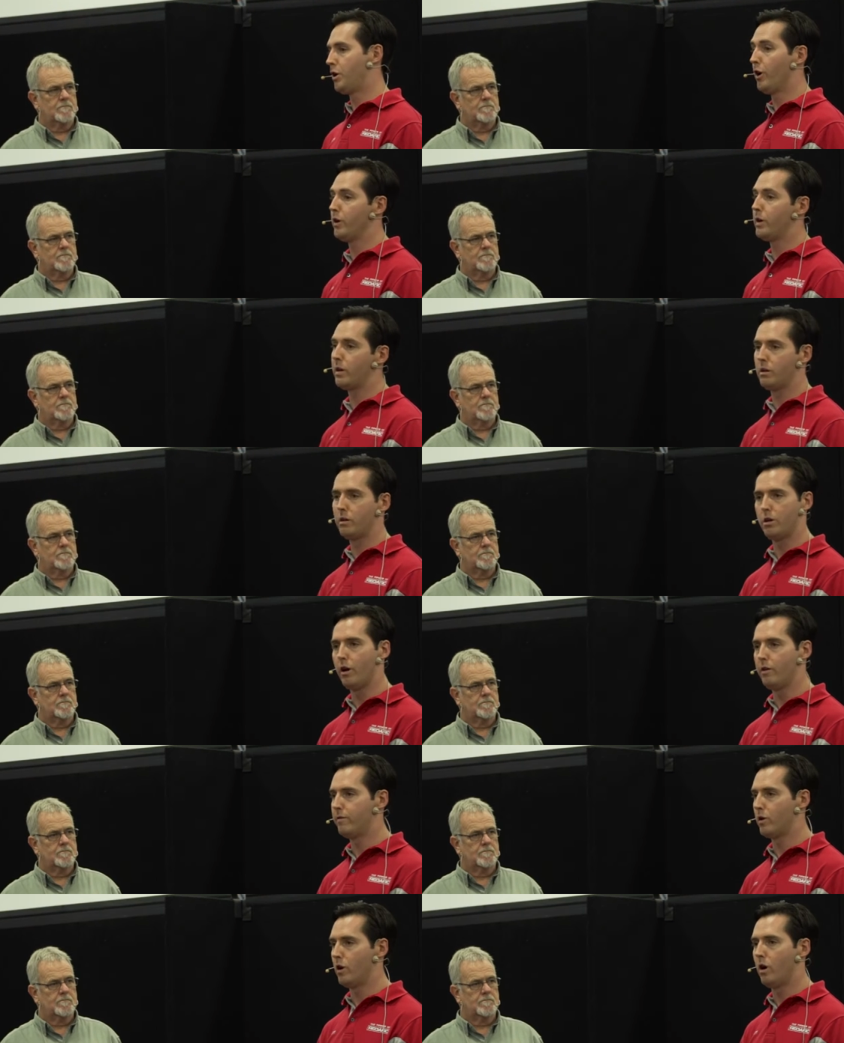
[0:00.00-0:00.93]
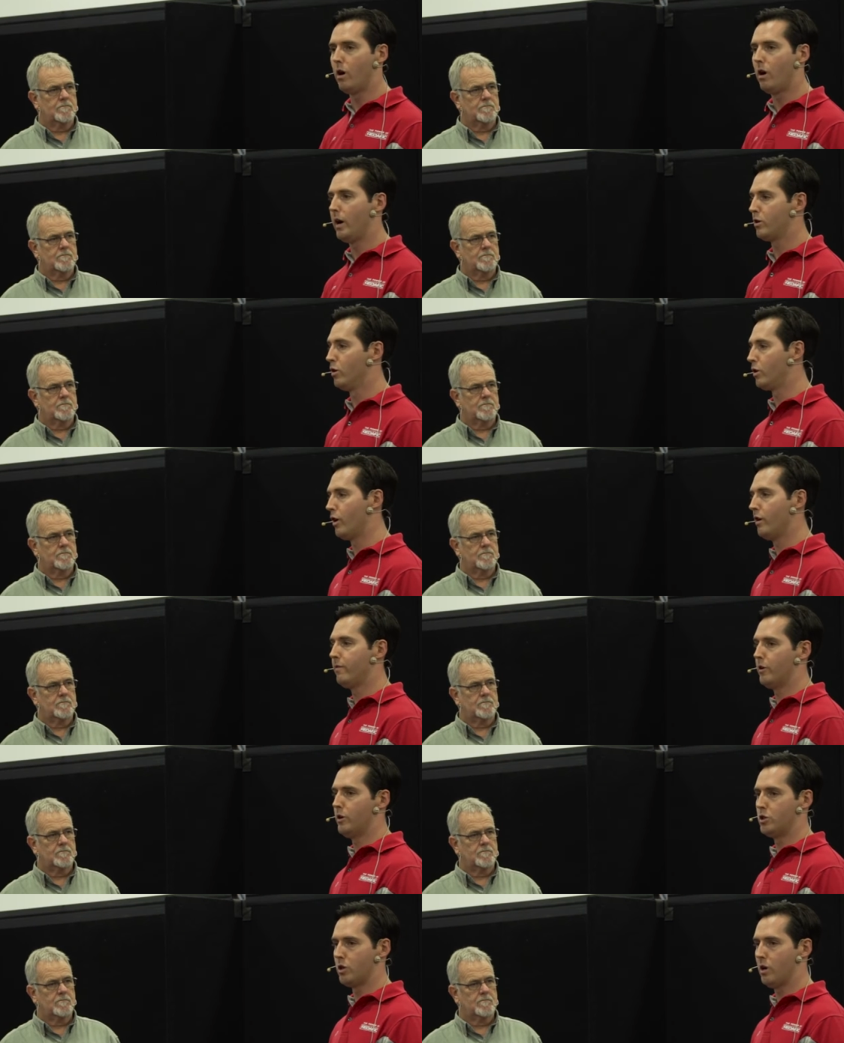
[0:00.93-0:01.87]
Speaker 1: go go for a hike or go
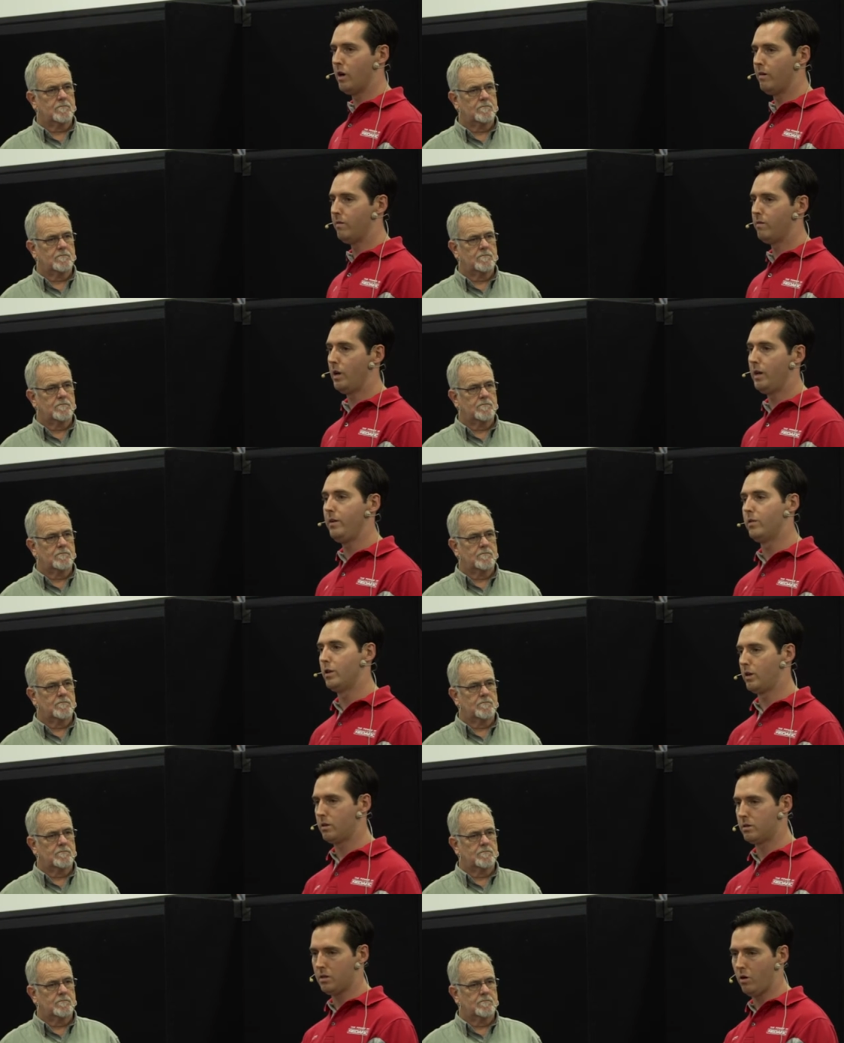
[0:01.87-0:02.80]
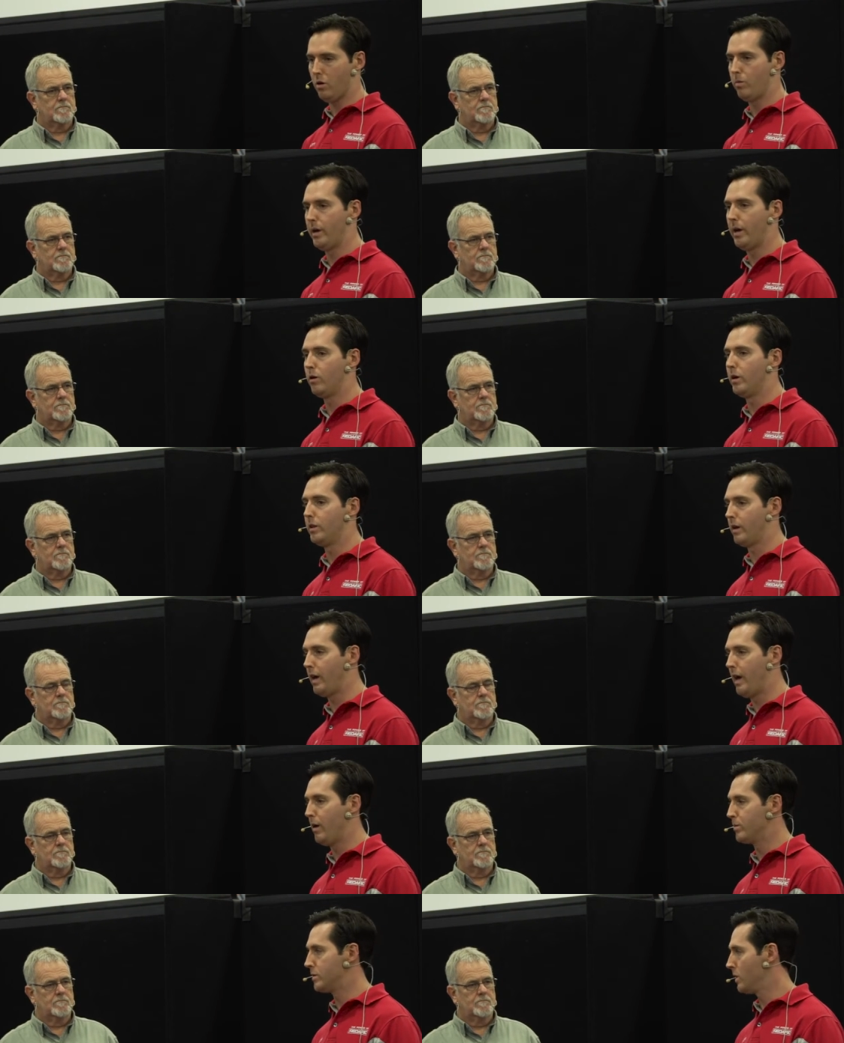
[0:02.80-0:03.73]
for a drive, leave the solar panel at the
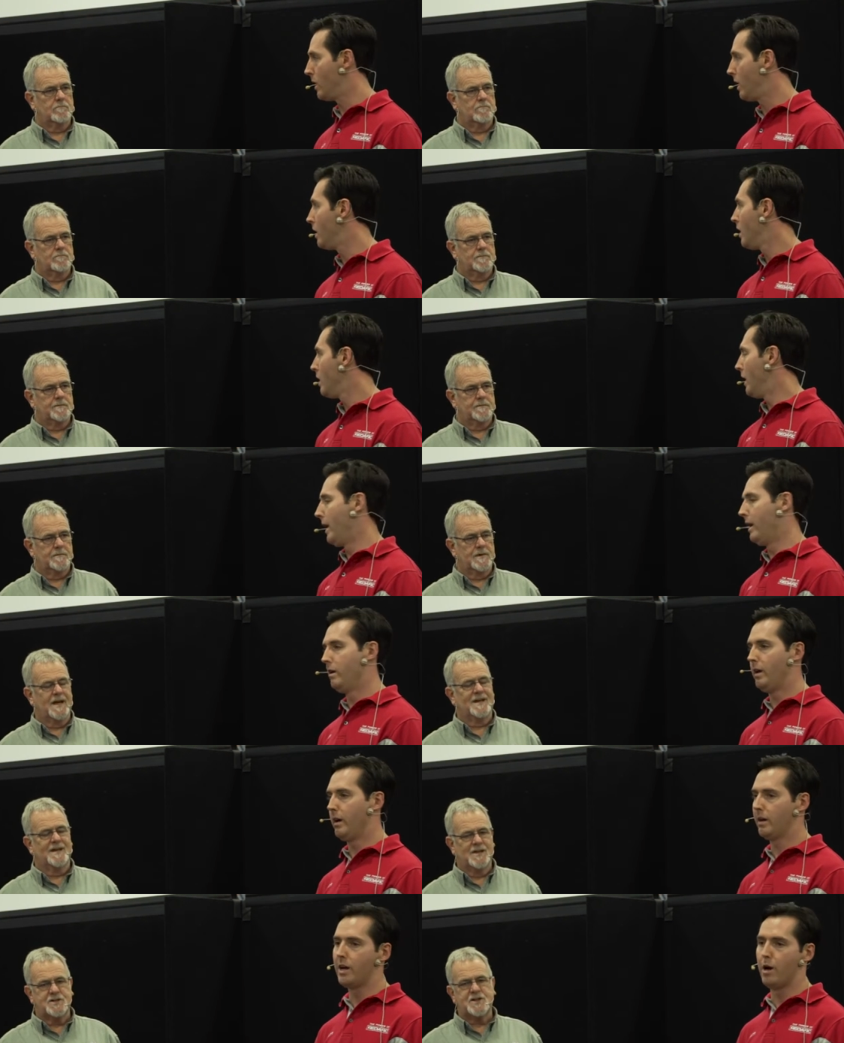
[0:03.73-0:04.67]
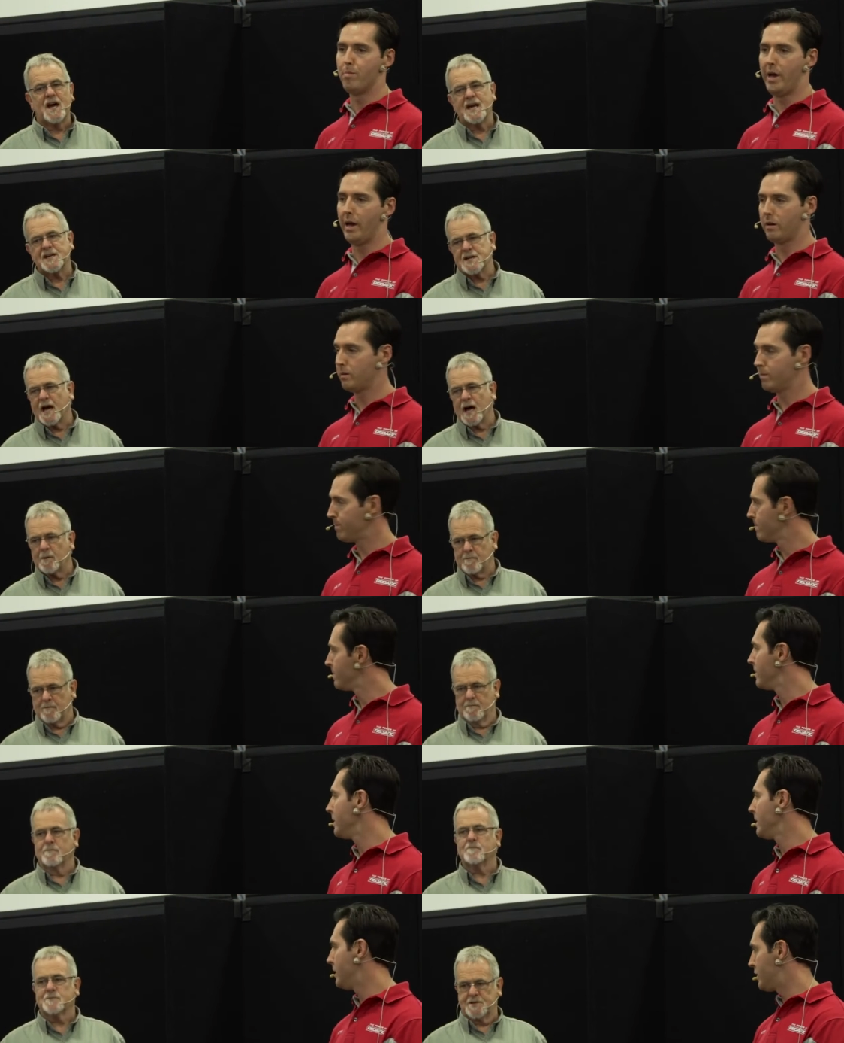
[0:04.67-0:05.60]
campsite, and then come Chained back. up
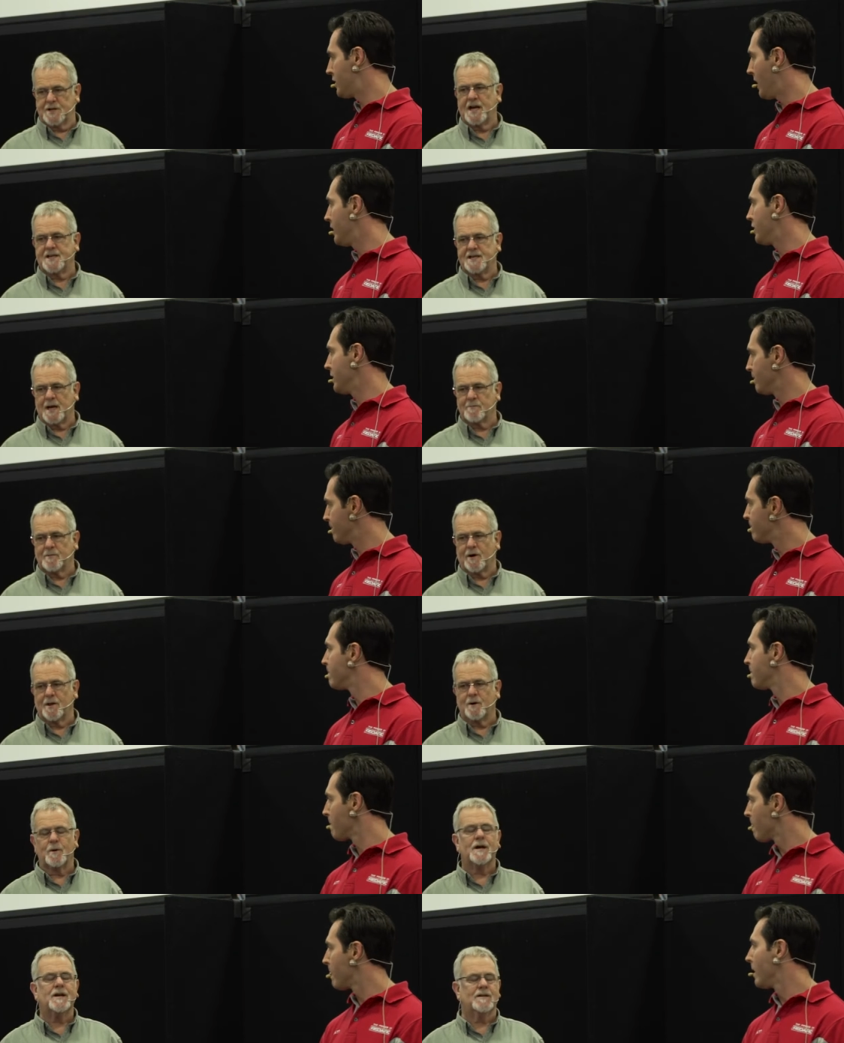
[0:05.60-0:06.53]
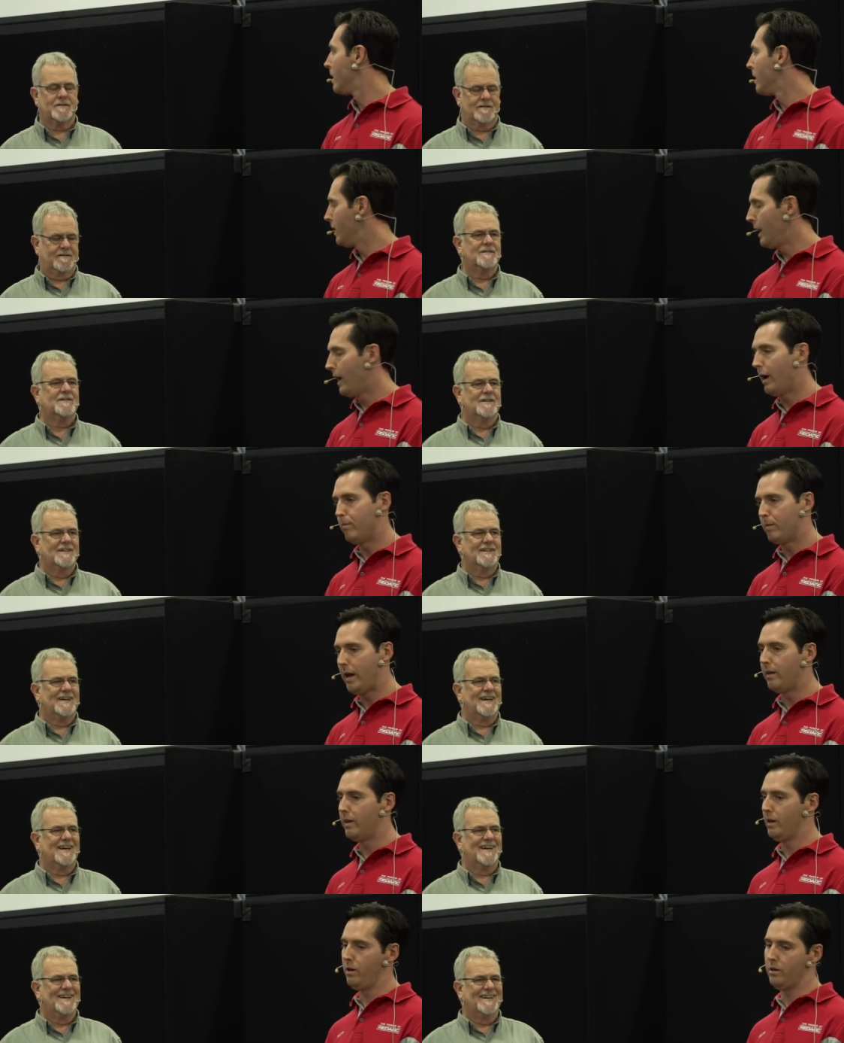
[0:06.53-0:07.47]
Speaker 2: charging. by the way.
Speaker 1: Yeah,
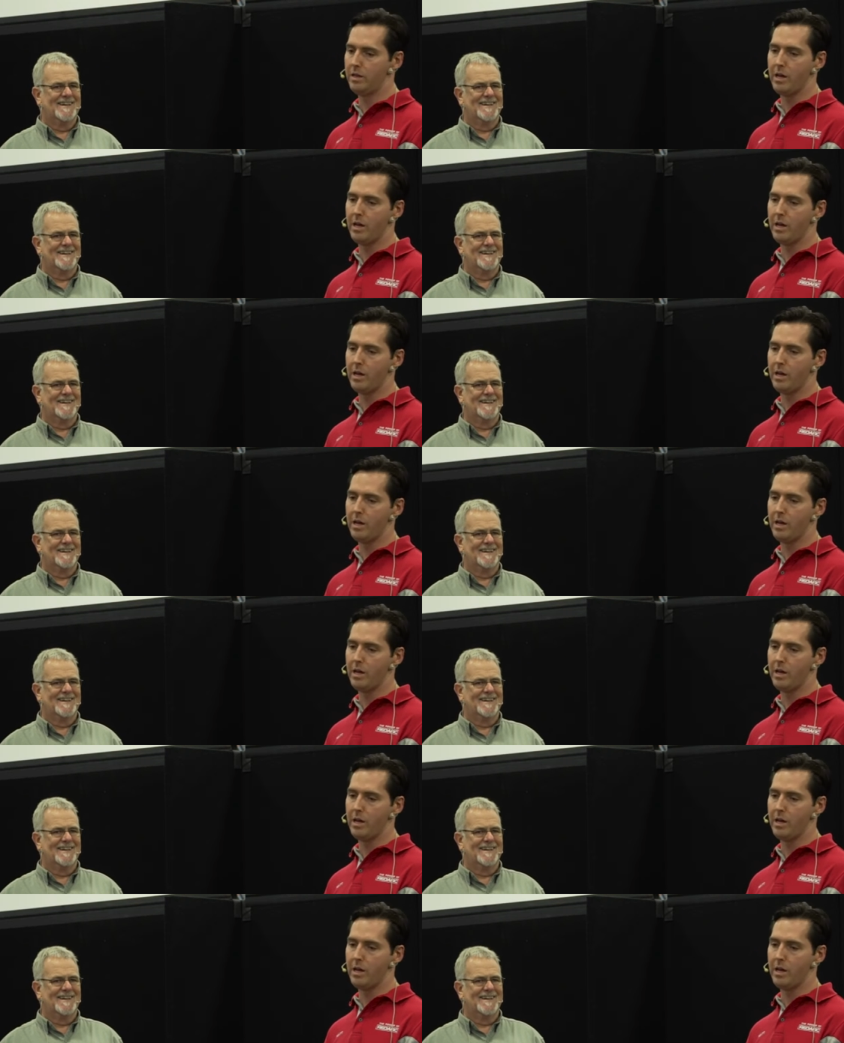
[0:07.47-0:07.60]
and then